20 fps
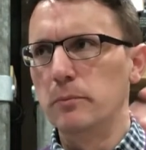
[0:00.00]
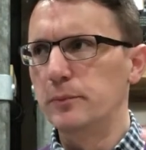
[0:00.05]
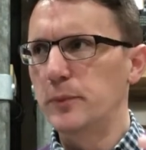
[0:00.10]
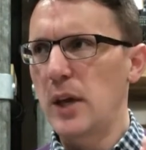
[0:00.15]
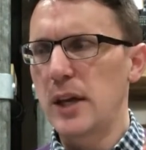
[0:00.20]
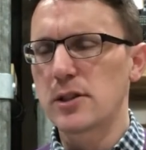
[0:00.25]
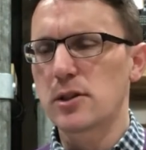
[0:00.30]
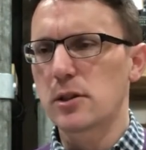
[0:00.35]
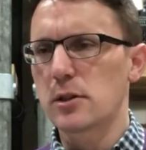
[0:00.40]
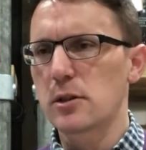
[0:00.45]

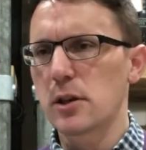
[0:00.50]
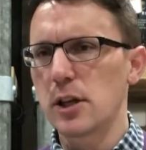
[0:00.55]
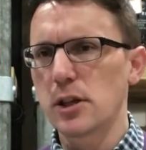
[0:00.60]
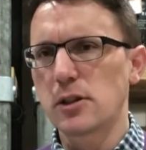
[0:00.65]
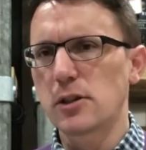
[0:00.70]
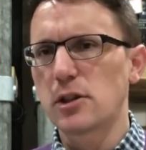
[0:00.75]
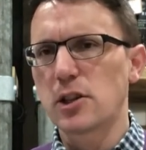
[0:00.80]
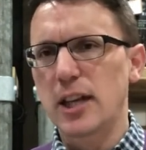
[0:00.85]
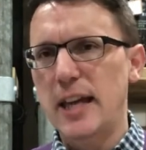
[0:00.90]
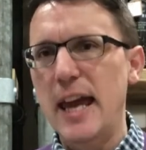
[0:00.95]
It,
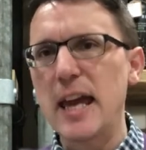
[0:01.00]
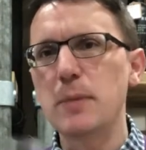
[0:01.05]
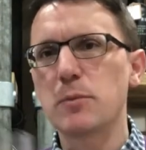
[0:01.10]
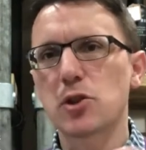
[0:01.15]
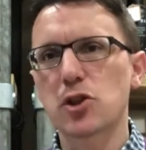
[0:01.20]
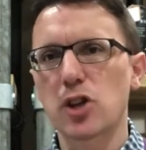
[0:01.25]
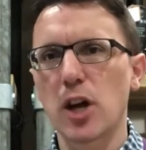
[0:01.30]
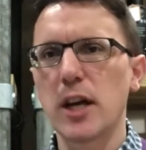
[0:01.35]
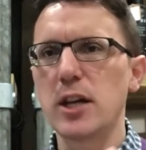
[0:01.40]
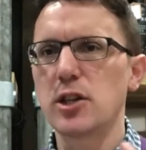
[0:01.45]
it keeps
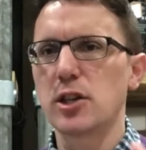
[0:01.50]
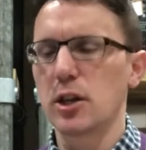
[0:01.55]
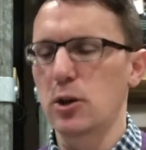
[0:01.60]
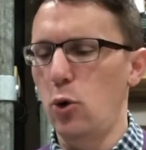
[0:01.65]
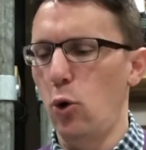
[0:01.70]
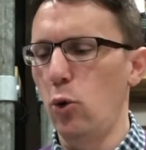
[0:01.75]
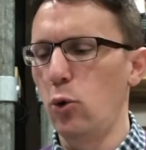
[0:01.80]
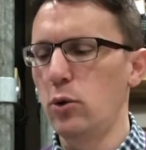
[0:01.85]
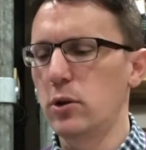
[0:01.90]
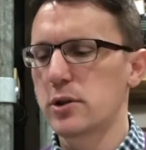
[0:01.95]
changing
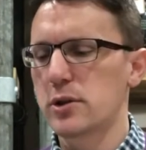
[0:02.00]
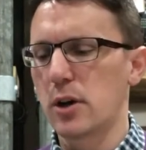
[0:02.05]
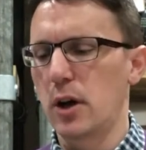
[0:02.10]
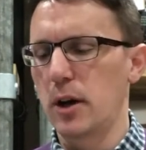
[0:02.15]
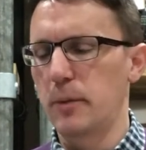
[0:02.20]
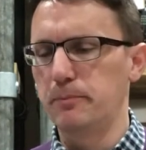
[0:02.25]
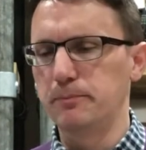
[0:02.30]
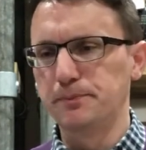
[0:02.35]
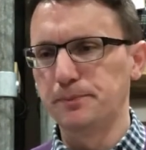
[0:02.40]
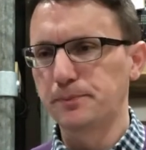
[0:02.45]
all the
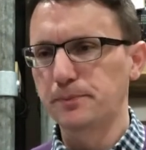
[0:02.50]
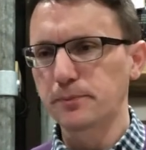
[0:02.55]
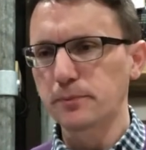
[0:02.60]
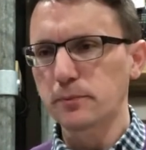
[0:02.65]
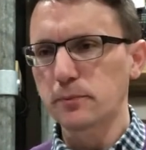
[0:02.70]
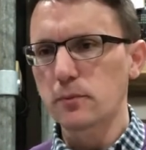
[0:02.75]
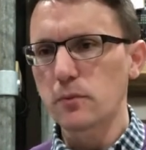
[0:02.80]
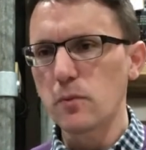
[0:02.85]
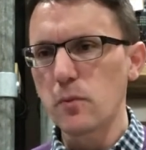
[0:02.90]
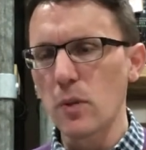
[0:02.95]
time.
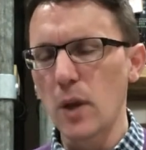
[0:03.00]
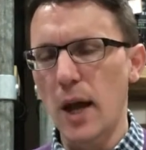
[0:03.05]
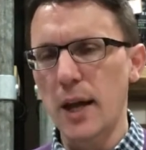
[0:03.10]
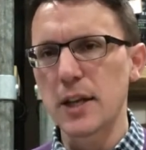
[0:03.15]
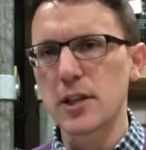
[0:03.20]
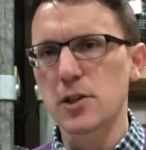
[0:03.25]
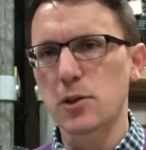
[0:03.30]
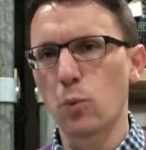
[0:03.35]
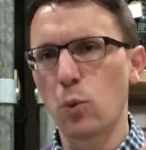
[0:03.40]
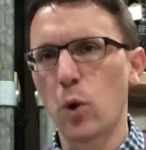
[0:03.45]
And
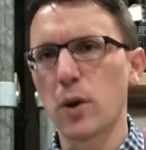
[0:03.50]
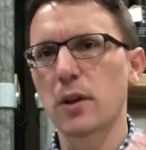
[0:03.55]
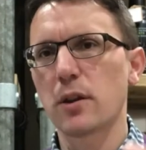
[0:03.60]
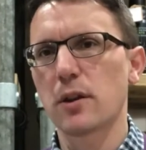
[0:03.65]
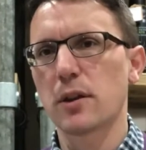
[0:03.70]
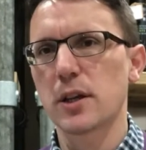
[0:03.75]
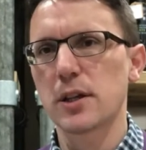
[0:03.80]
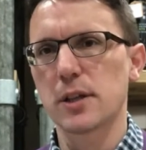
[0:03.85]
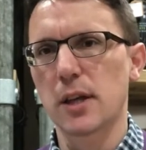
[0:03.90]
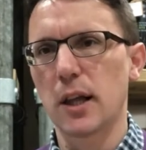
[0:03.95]
it's one of the
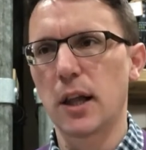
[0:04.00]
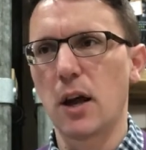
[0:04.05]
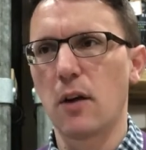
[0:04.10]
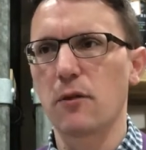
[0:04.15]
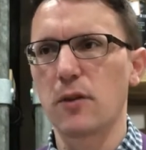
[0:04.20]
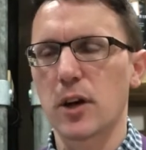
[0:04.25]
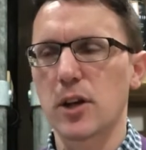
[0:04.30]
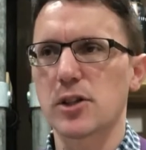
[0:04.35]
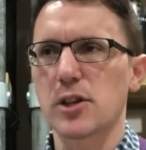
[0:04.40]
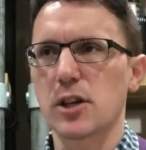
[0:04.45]
things I love,
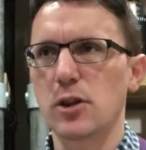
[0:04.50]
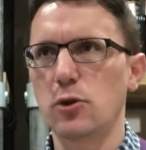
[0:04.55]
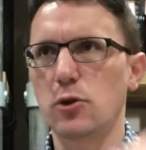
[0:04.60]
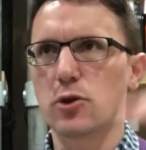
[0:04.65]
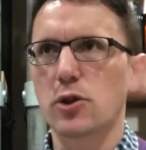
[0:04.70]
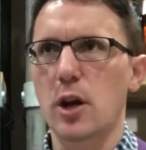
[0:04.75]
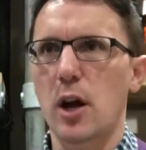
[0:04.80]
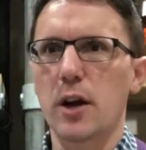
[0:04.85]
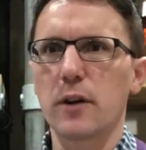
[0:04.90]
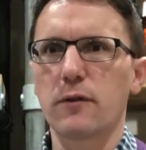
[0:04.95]
because it, you
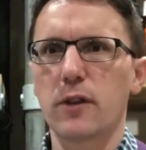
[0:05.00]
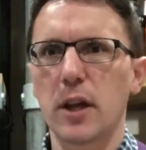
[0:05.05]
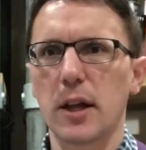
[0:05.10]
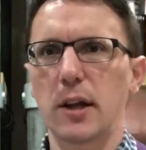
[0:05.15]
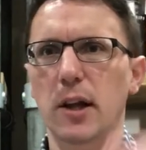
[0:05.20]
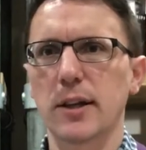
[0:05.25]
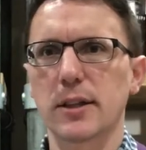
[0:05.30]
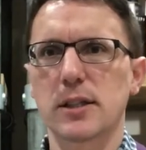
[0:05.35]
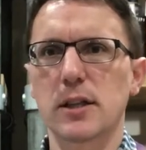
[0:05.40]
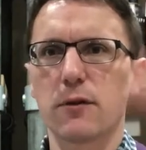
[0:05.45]
kind of get
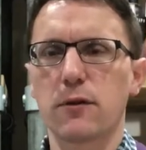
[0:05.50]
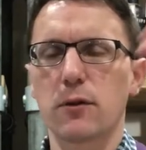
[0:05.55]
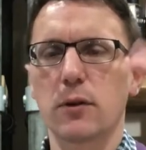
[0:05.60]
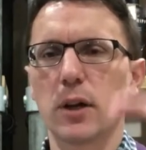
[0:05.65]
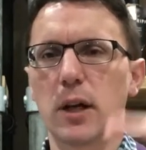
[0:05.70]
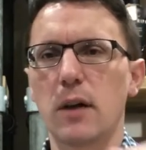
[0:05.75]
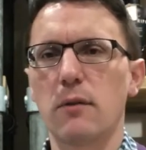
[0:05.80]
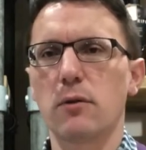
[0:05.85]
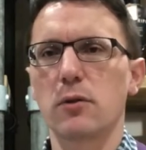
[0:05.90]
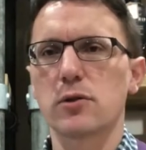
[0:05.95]
like different
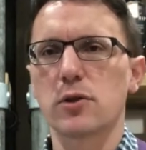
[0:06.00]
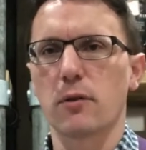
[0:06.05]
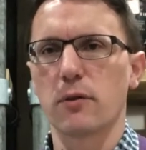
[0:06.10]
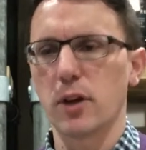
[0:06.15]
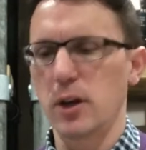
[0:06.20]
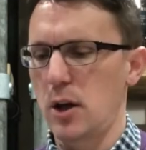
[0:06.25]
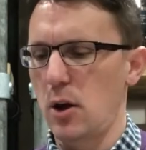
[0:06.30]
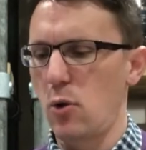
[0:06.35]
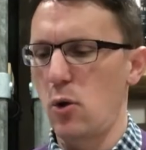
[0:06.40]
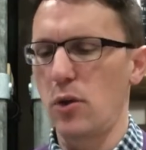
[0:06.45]
levels of it.
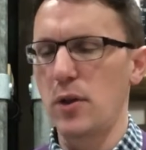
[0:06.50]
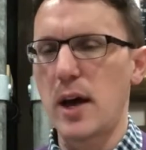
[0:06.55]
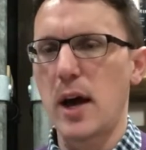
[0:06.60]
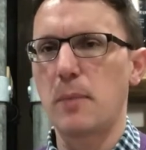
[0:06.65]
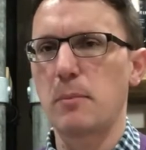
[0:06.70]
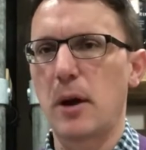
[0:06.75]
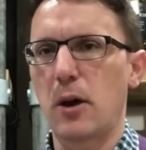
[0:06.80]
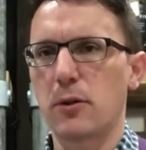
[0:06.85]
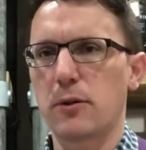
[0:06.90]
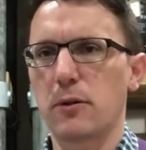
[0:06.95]
You know, on
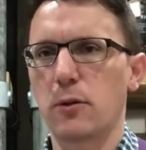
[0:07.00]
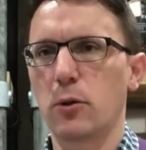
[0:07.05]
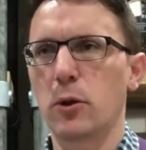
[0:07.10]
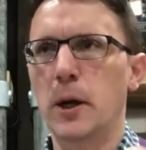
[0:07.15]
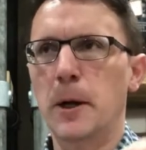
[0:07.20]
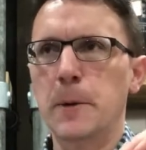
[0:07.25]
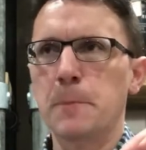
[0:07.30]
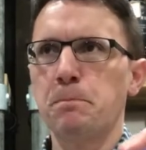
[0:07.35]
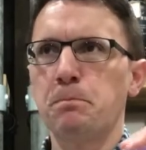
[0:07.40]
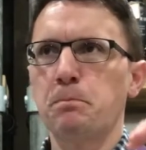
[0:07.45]
that mouthful,
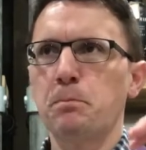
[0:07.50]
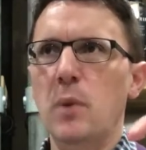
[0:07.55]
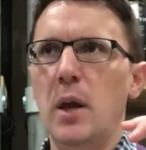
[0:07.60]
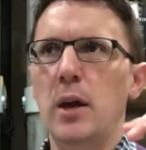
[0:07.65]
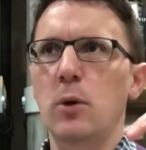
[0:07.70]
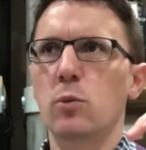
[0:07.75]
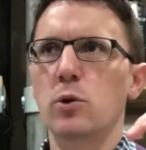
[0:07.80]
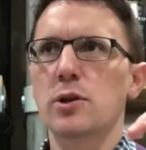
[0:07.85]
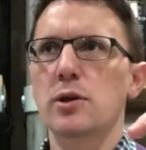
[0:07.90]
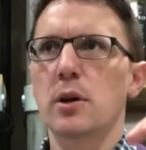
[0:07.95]

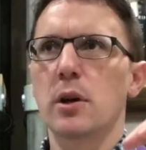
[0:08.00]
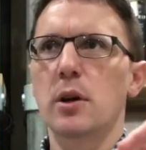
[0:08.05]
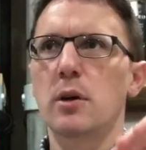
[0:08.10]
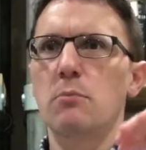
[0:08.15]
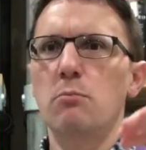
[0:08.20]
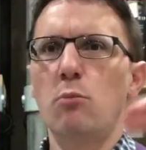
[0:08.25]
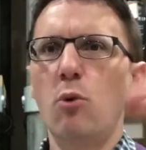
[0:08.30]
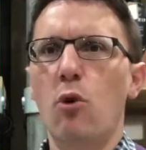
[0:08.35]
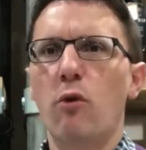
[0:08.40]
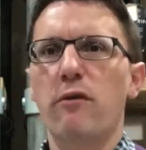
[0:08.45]
it was
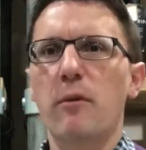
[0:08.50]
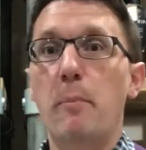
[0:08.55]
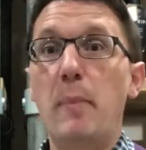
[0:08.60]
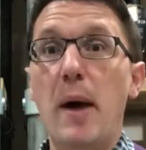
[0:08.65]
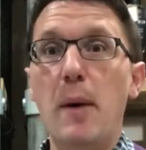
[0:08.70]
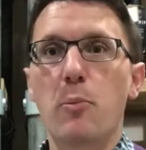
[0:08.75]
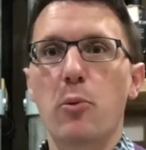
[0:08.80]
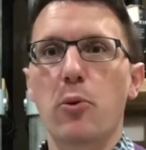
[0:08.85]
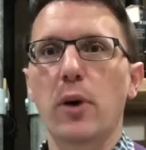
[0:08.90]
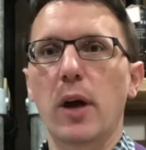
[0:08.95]
more of a
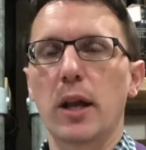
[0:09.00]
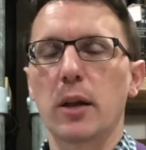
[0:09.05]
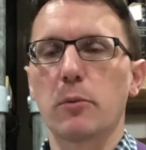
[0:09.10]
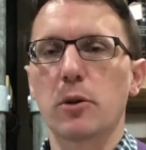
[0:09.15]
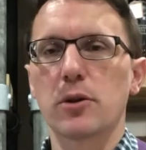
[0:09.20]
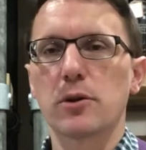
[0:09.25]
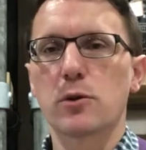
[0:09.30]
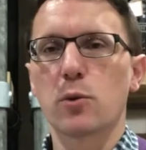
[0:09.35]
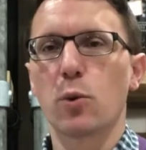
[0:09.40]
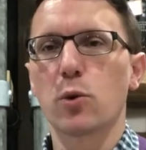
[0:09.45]
peppery
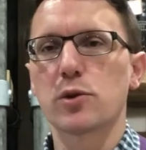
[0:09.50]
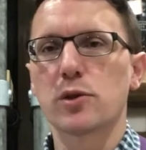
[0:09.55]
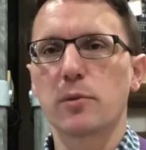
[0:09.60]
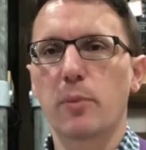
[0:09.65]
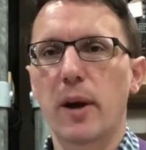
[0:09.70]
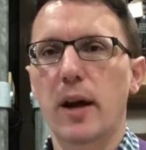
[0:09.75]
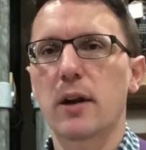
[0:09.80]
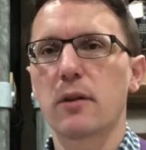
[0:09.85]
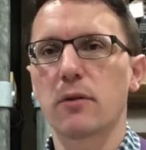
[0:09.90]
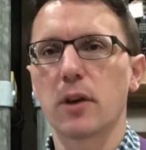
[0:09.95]
element towards the
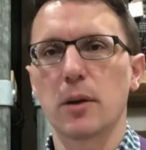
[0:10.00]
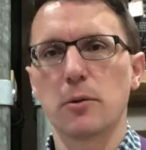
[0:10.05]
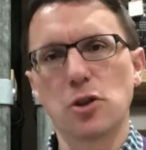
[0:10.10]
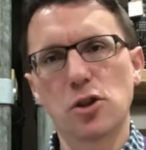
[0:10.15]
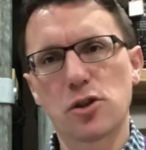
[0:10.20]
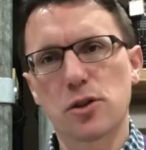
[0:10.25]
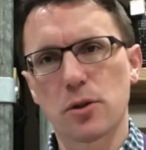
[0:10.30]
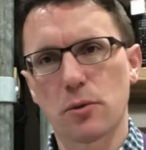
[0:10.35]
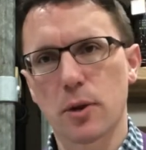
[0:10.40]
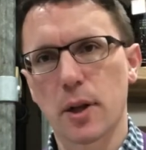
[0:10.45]
back of it. You
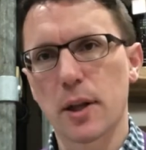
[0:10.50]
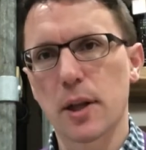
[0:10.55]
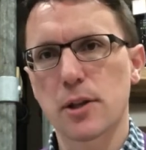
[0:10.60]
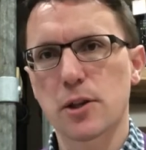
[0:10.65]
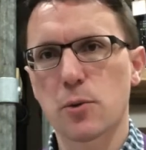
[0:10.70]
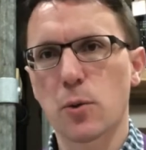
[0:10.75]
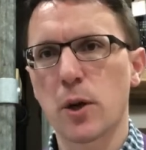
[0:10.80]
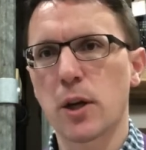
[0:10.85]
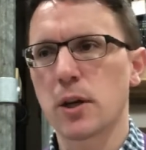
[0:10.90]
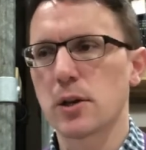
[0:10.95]
still get that
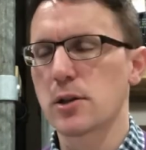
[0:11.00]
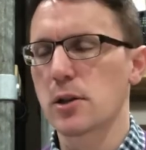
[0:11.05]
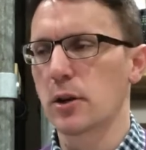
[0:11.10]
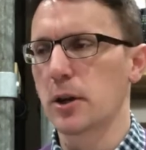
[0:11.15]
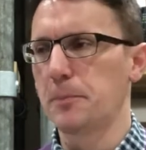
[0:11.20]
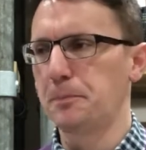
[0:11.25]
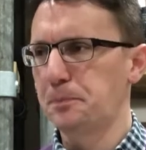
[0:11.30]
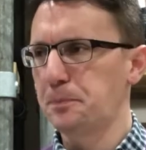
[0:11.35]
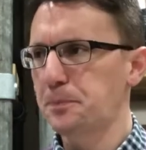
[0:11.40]
sweetness on it.